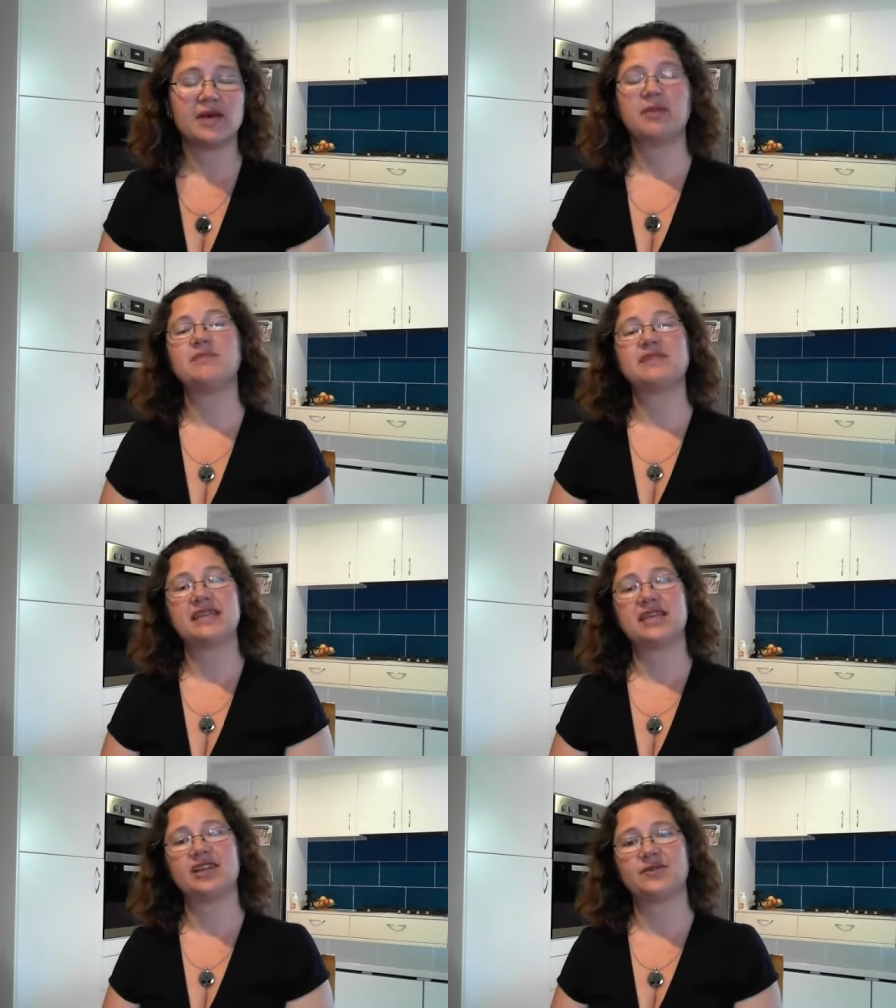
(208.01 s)
Pay
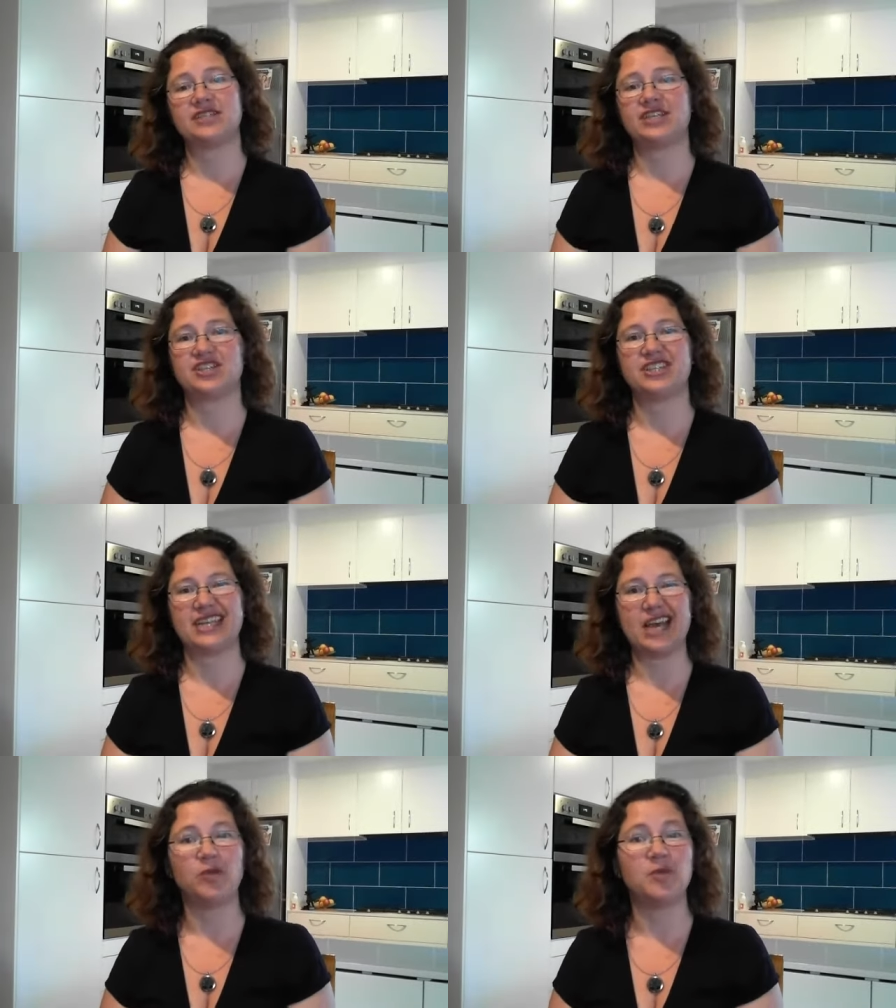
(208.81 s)
particular attention to
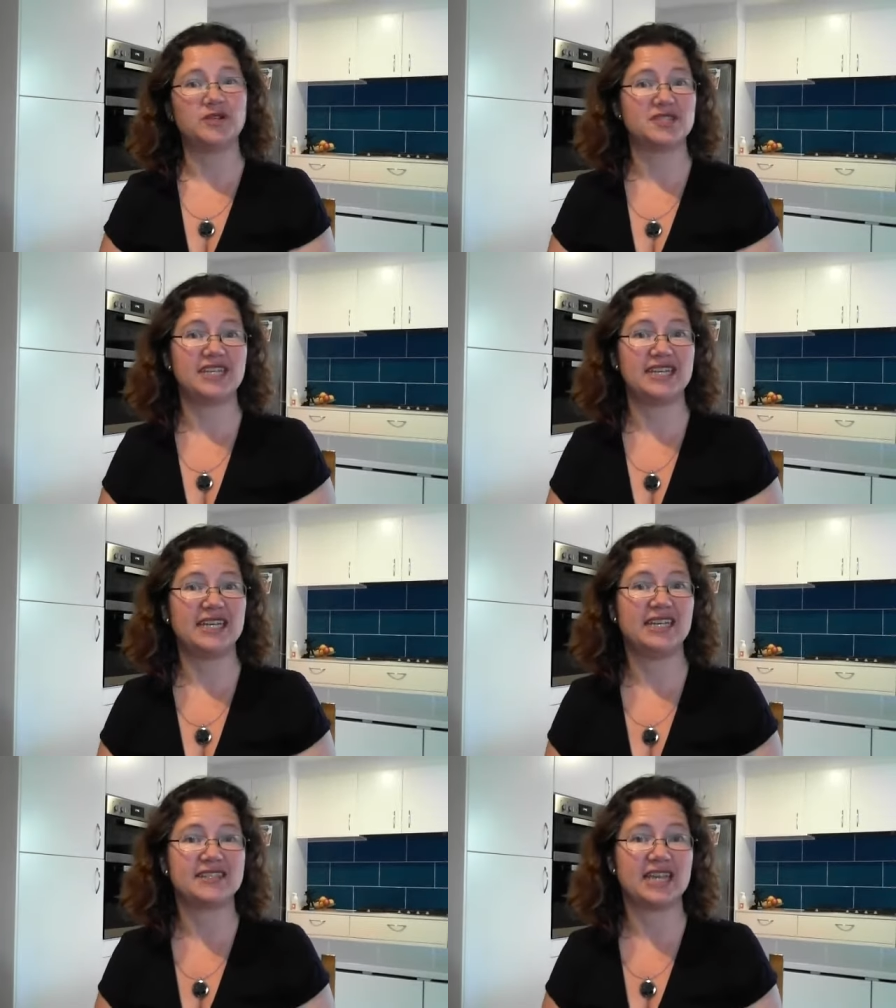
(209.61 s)
your elbows and your
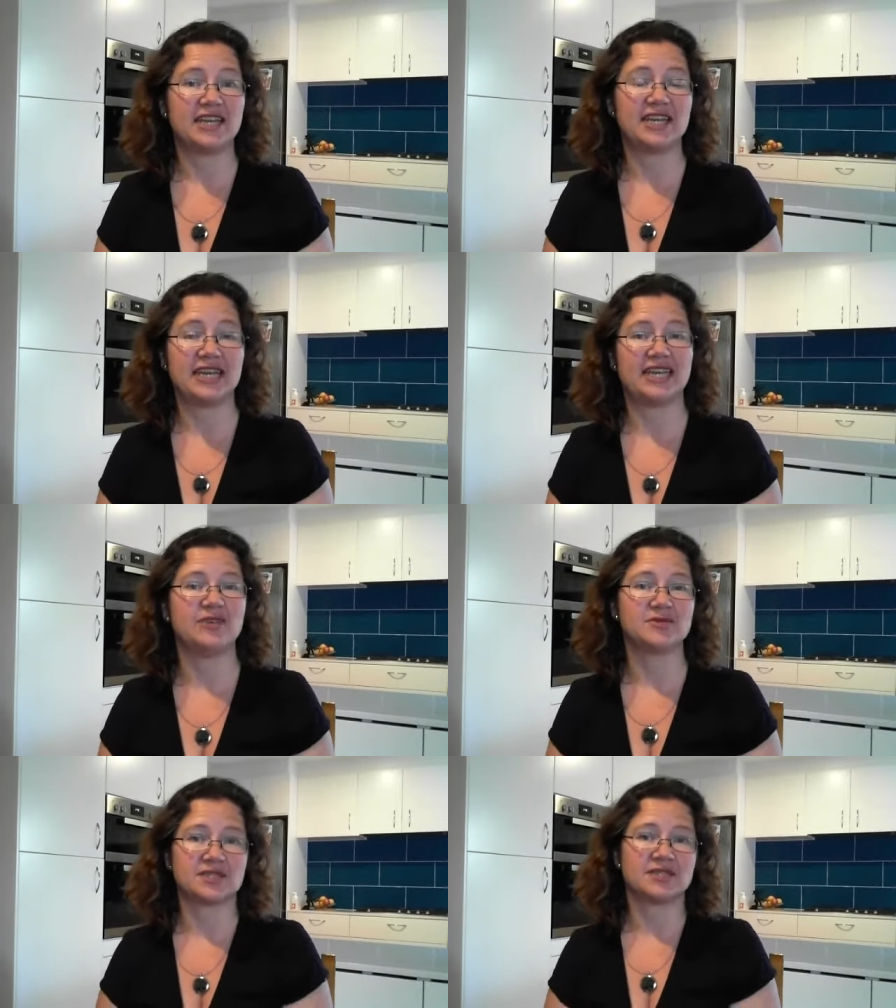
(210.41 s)
knees and your
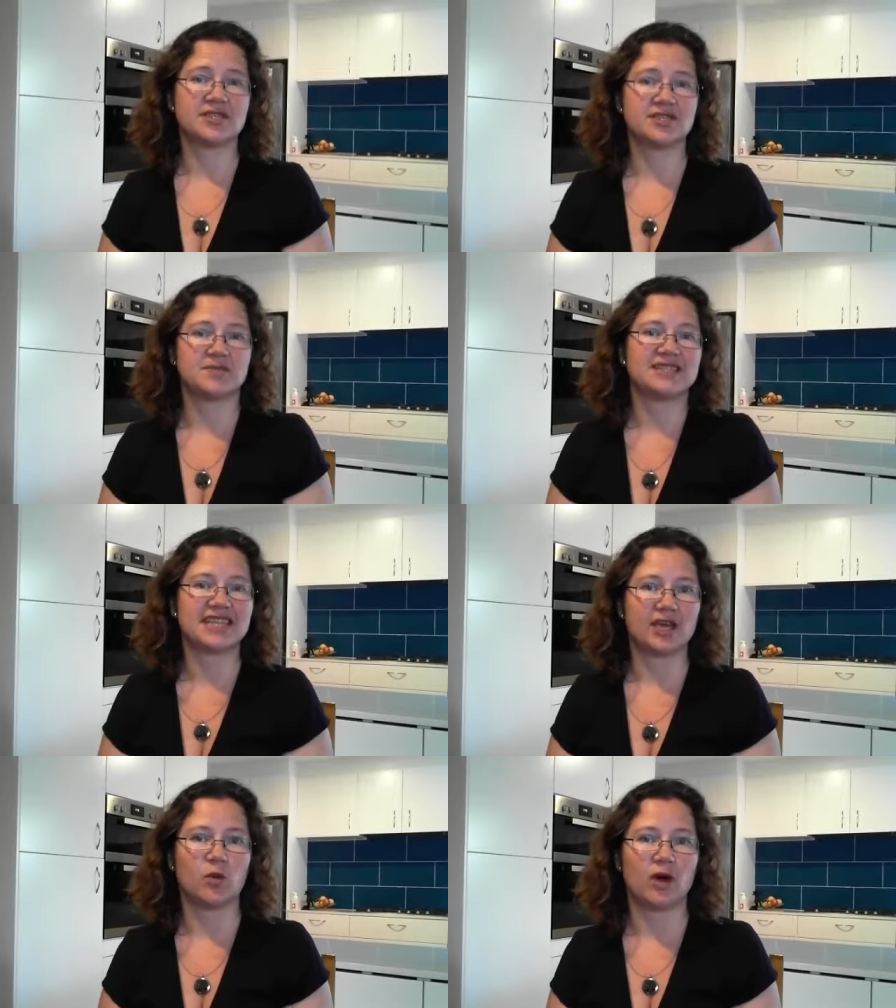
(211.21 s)
heels, because those bits
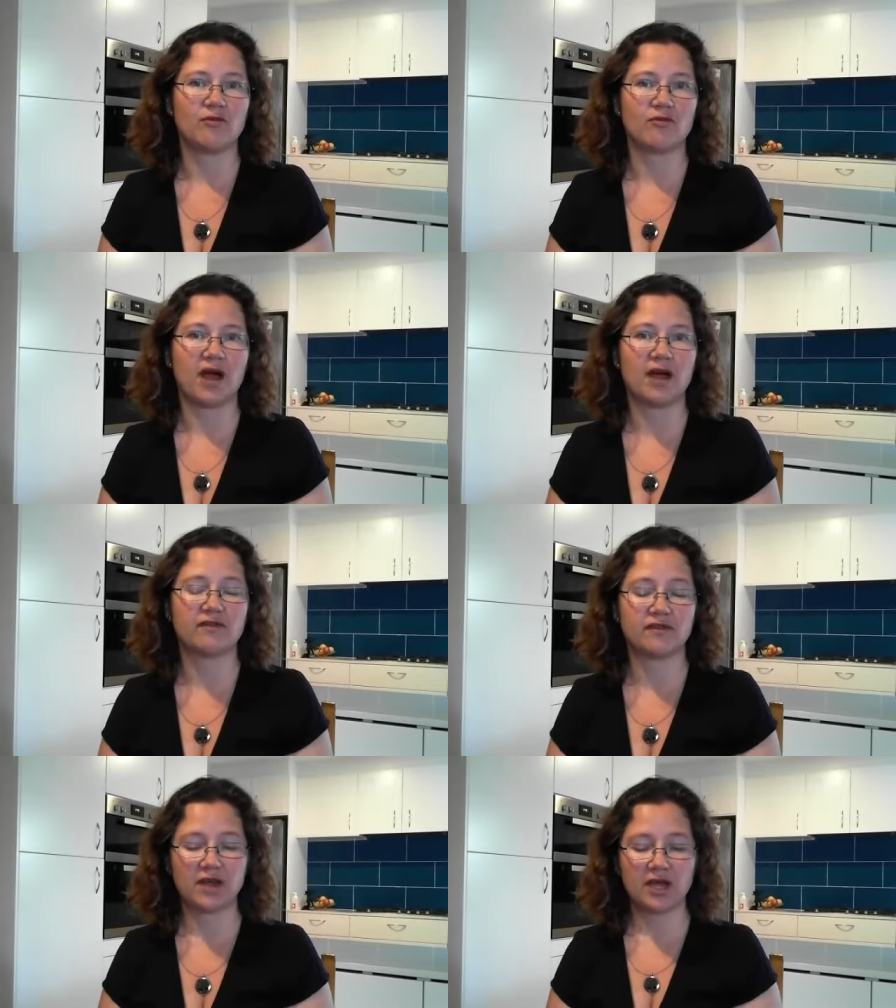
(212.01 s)
get quite
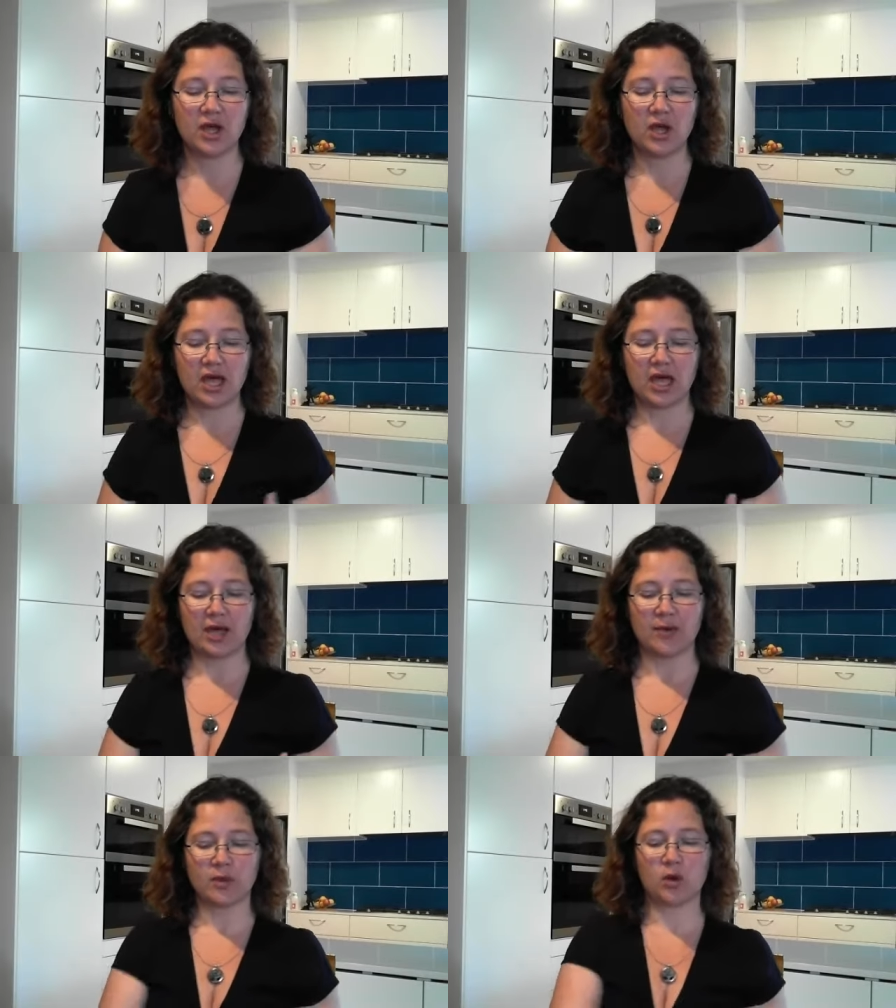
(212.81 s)

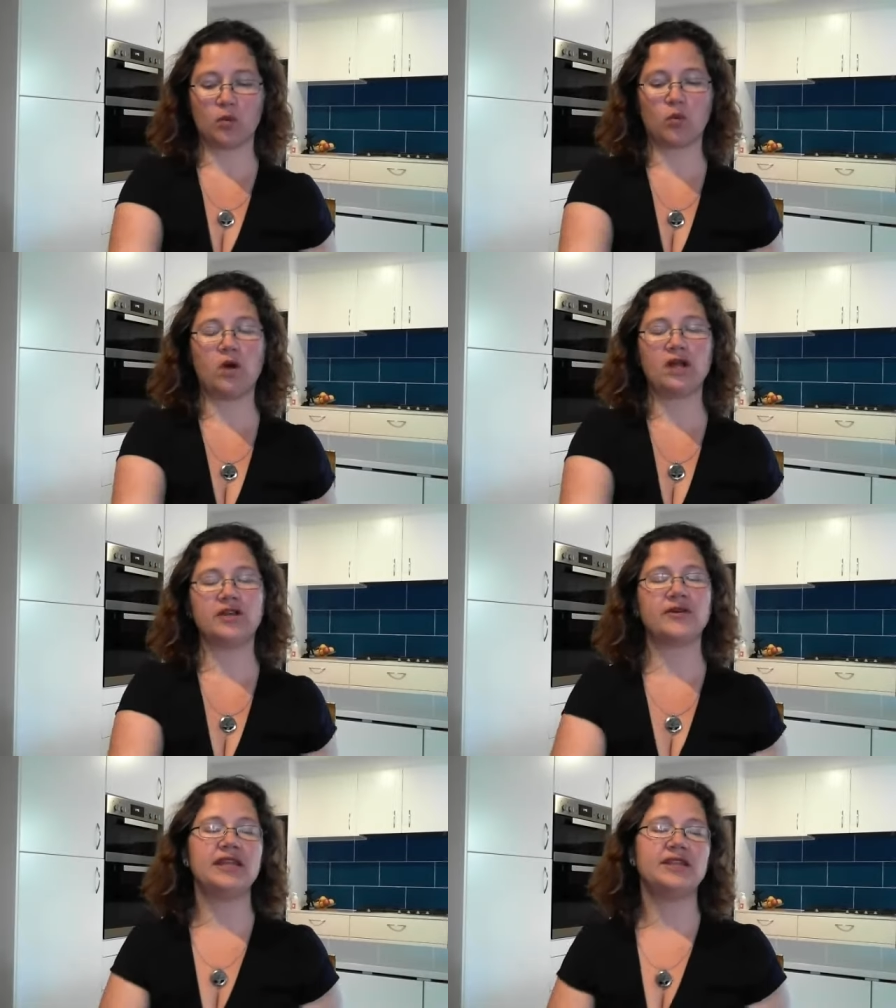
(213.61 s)
rough. While
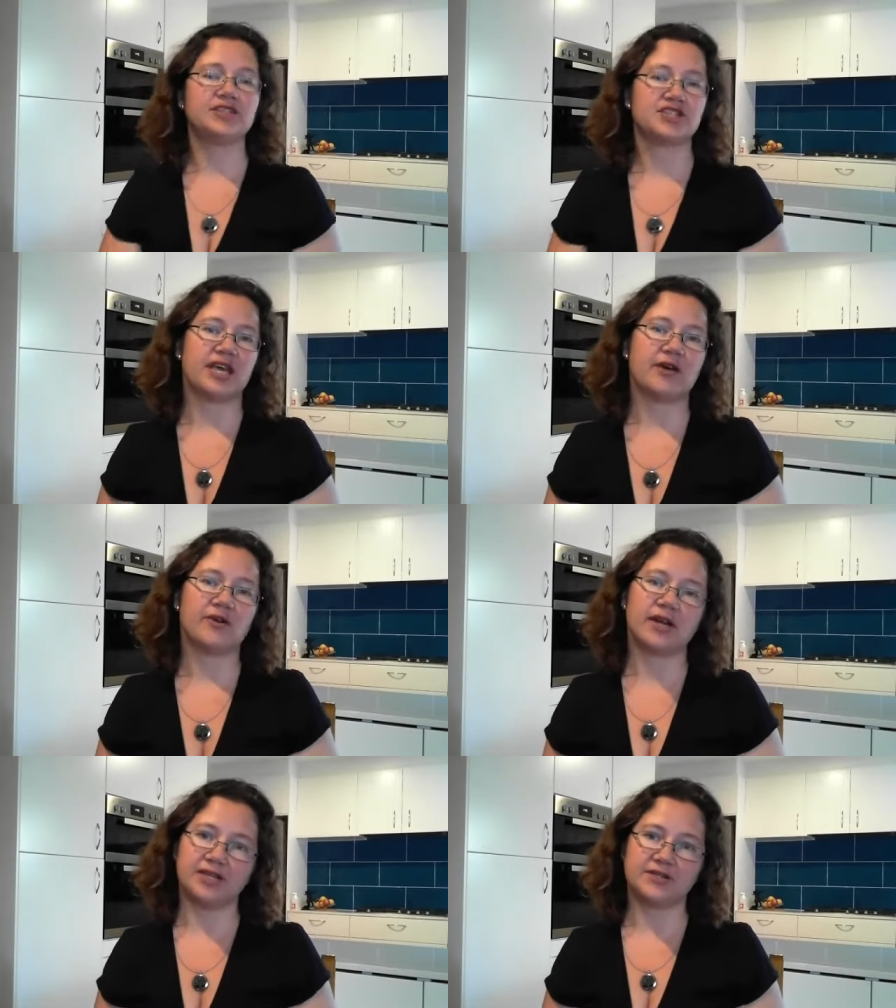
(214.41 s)
you're in the shower,
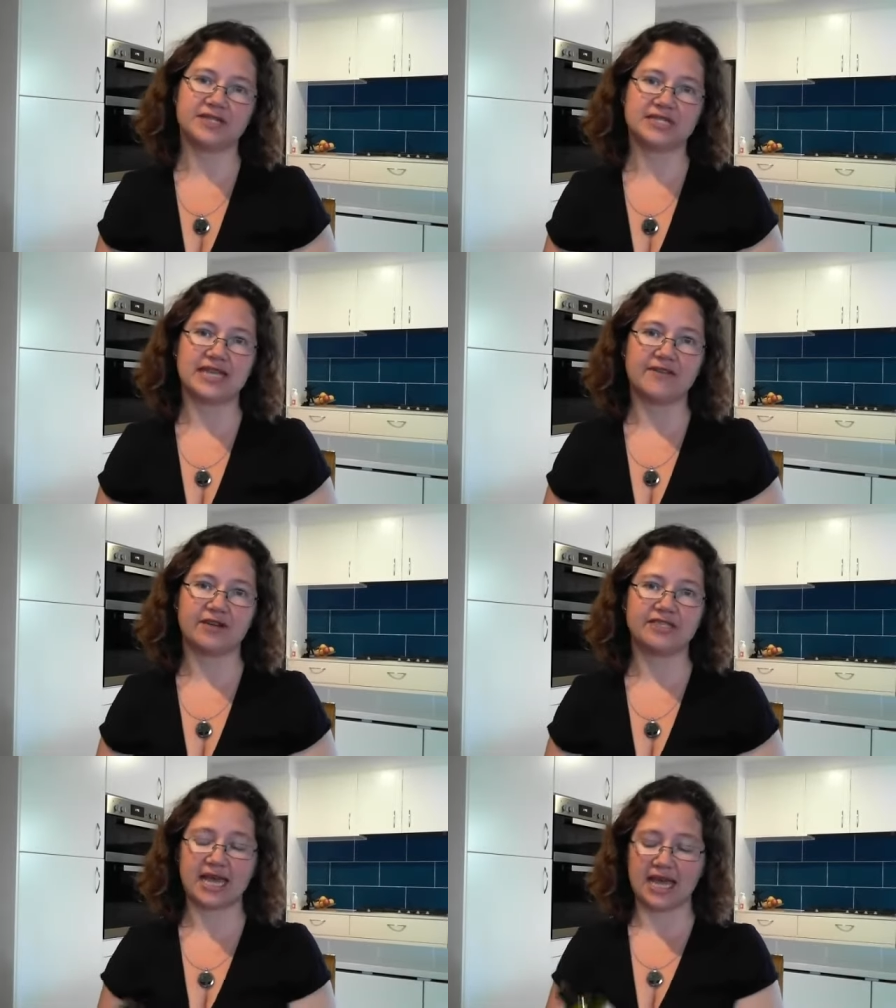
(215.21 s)
and I use this
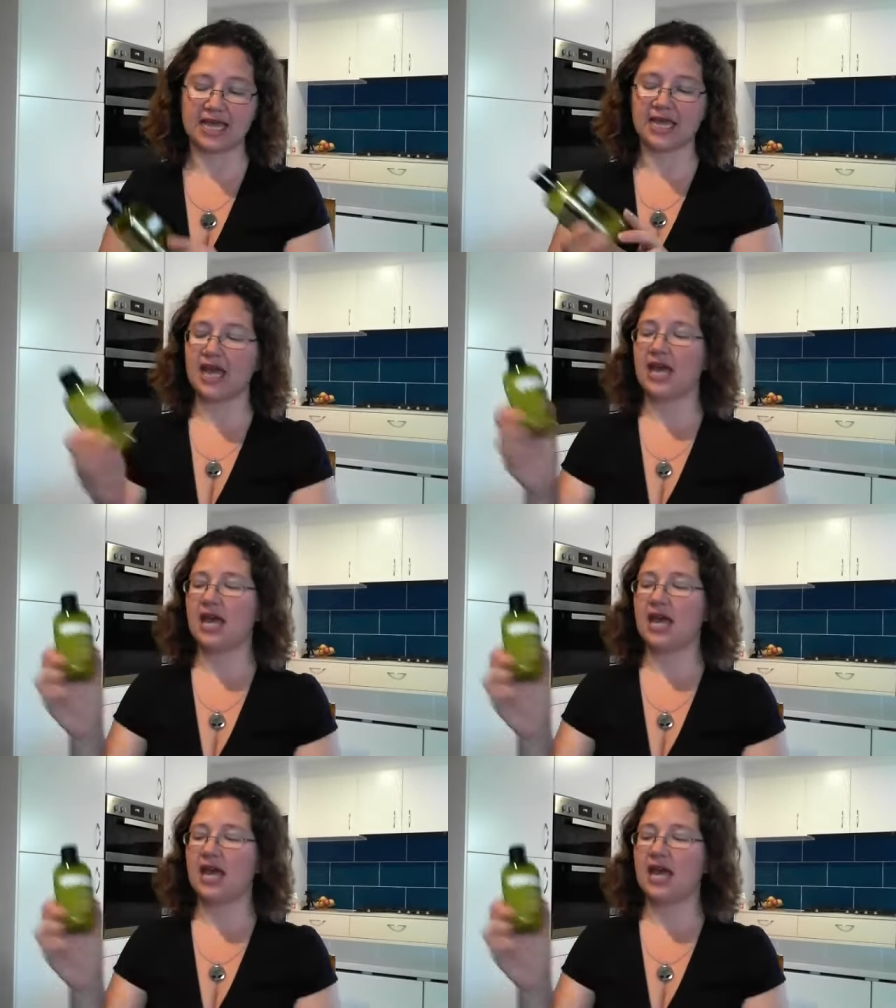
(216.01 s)
every day,